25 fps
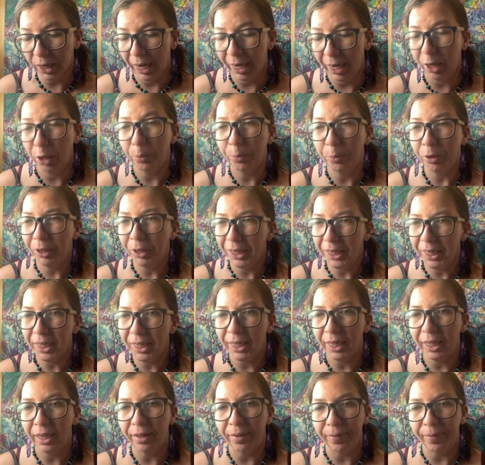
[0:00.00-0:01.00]
I hope you can
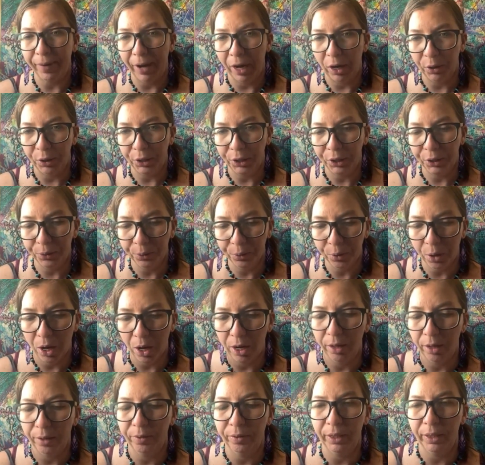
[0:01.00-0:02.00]
see the value
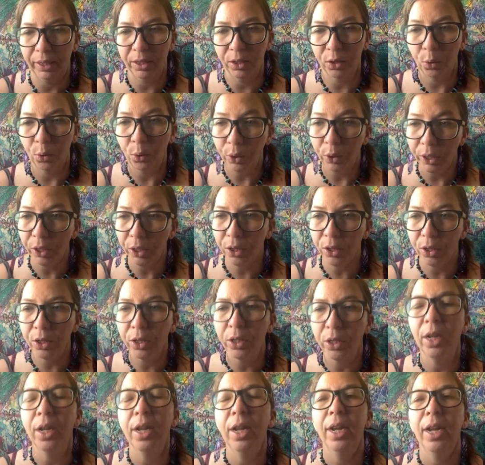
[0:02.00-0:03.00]
of these
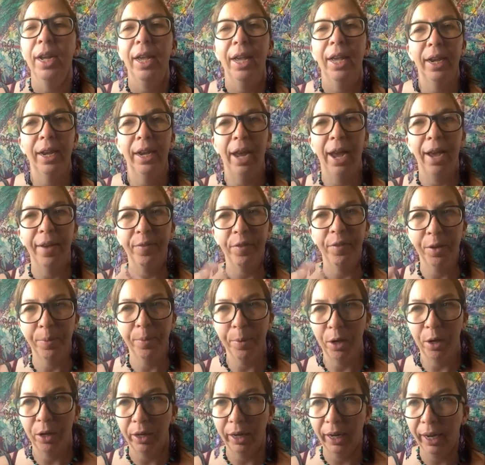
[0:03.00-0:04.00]
oils and having them
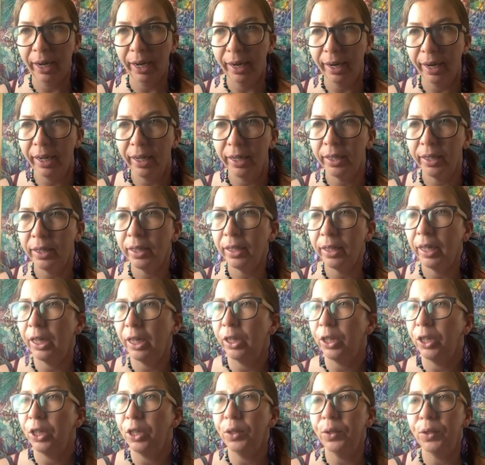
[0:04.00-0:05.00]
on hand
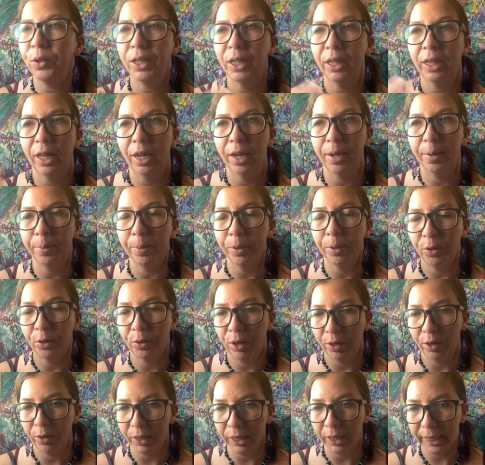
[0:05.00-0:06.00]
and using them
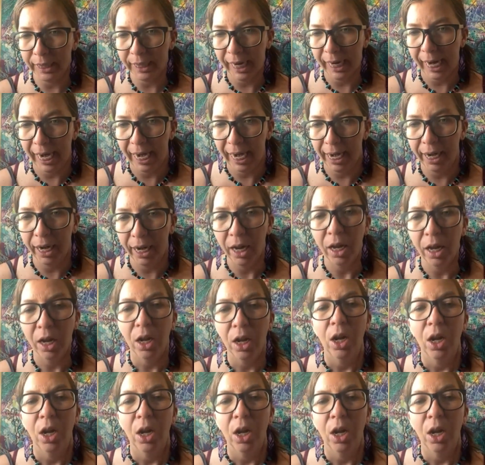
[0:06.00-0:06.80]
throughout the day.